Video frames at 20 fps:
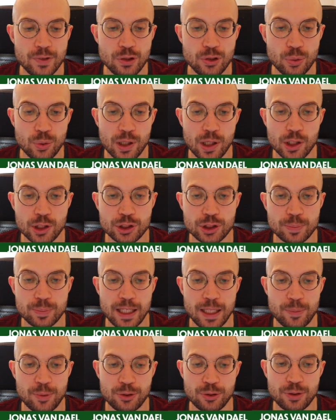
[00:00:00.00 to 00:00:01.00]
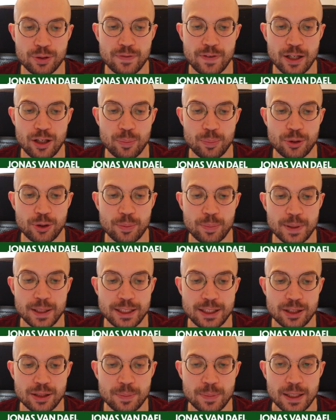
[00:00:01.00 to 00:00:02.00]
You will also be able to develop your
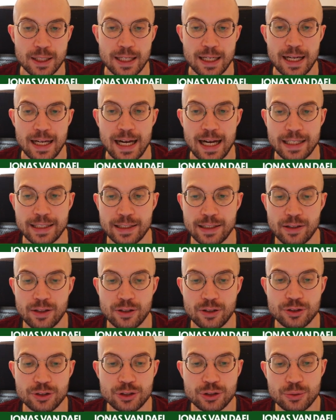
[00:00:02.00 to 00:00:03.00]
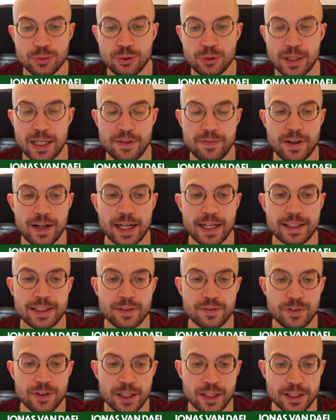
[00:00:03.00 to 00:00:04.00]
bishop, and then also you have
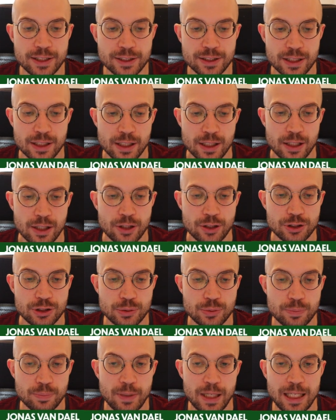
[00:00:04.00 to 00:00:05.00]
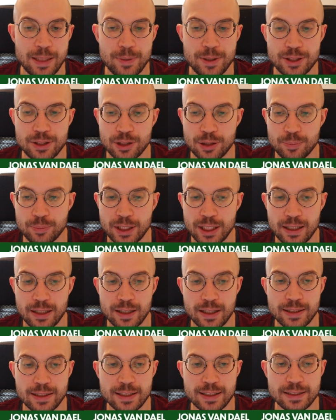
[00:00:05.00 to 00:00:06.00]
active knights. So maybe something
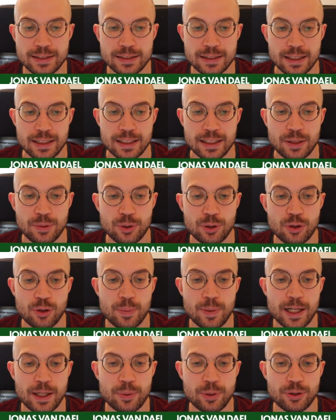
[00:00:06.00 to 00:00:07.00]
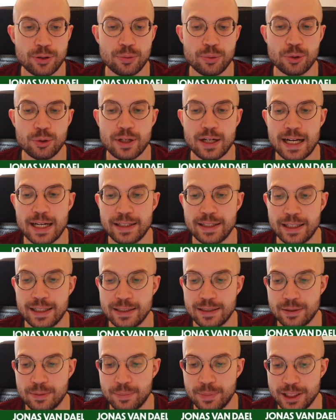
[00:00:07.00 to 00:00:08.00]
like this, they will go back with the rook and
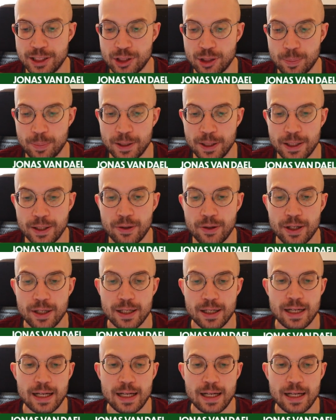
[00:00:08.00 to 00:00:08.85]
then bishop here.